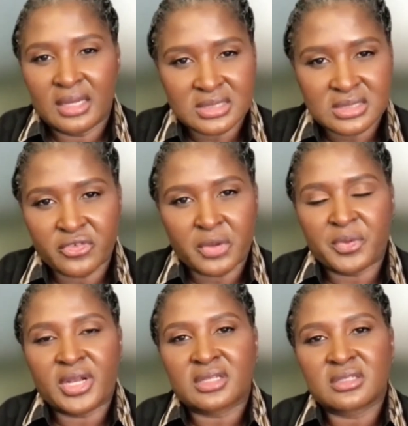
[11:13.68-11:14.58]
adolescent
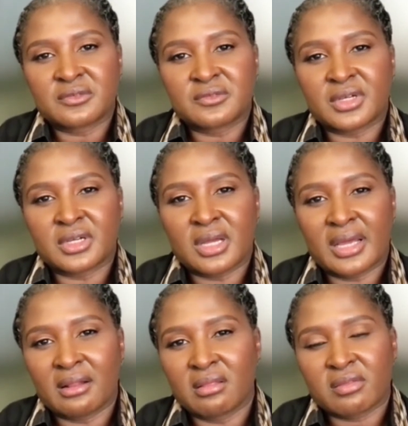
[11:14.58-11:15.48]
reproductive uh,
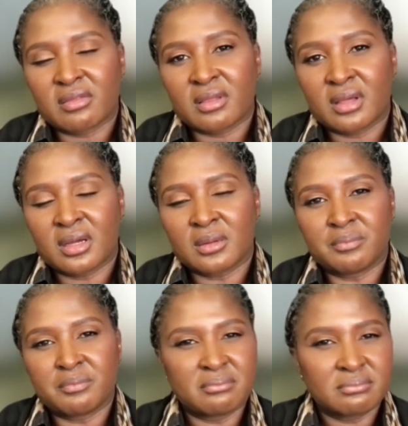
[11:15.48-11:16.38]
health,
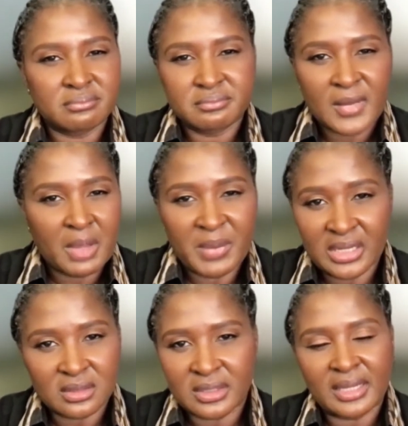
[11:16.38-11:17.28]
um,
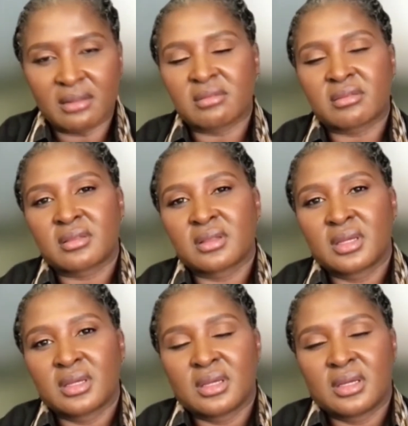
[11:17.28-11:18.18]
mental health,
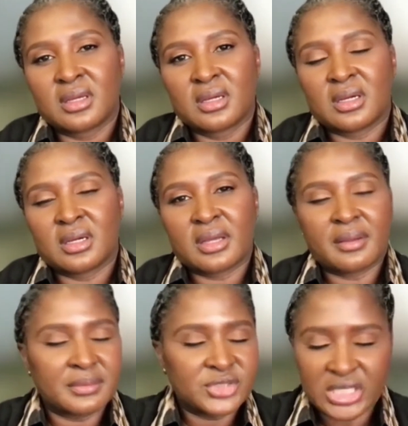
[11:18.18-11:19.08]
uh,
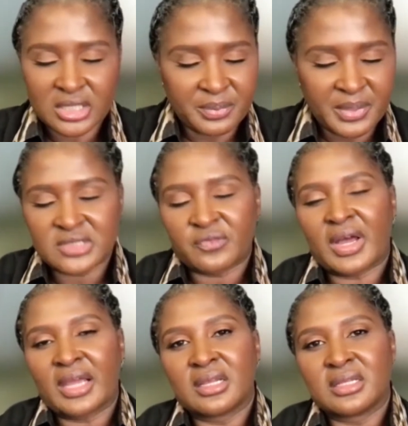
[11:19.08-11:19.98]
uh, gender based
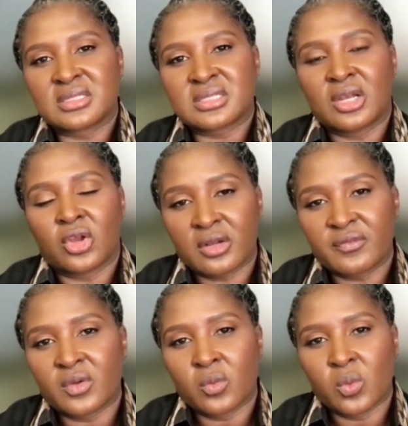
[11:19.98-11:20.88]
violence, a lot
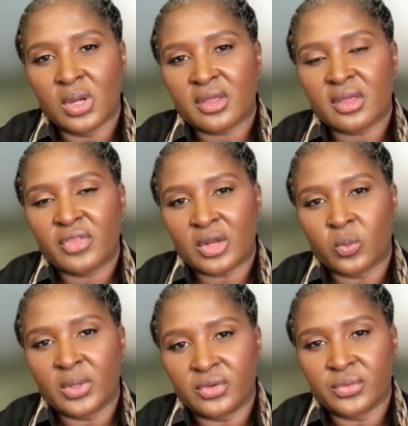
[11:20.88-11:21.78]
of the work
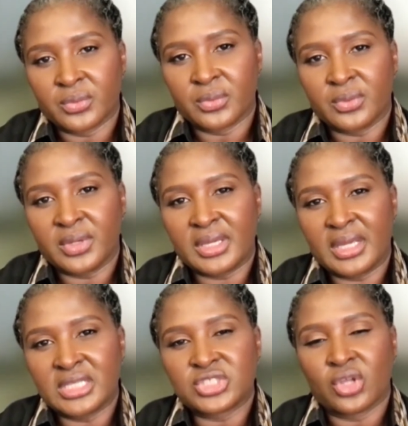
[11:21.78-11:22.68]
that we do
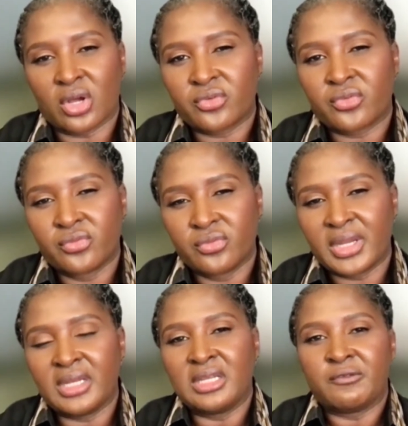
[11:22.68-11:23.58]
is not
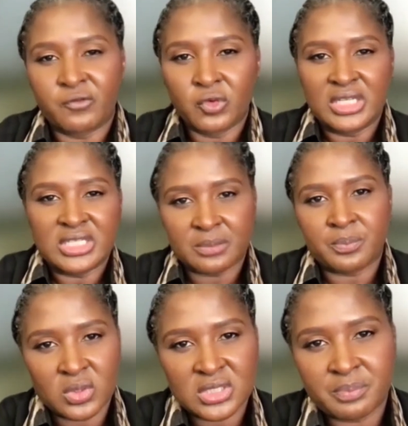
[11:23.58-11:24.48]
really fully
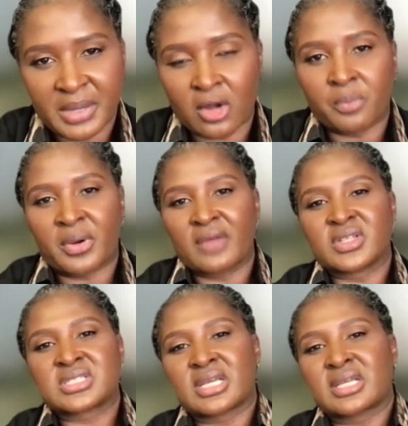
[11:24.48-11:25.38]
supported by our
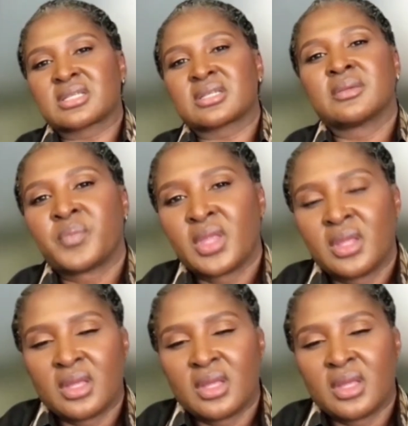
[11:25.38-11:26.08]
private sector.